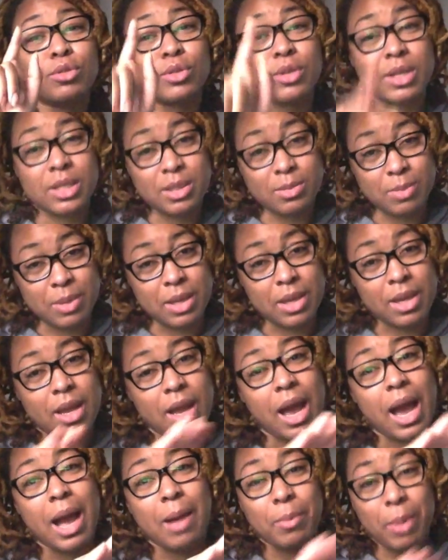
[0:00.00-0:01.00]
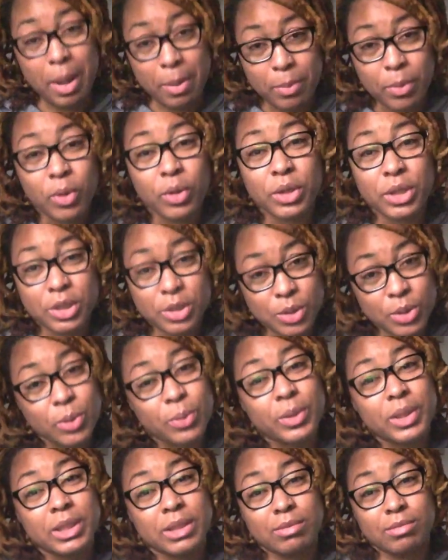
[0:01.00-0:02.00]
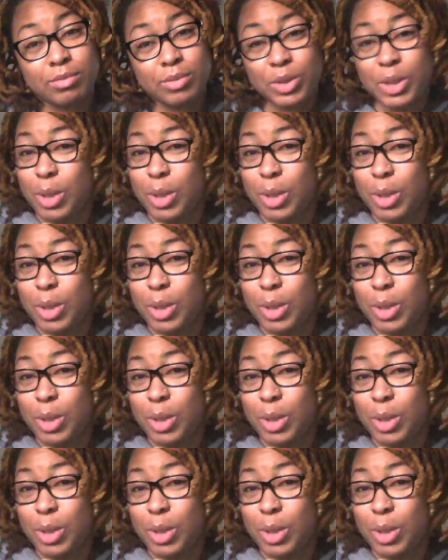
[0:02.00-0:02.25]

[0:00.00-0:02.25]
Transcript: Trust me, I'm going to do it.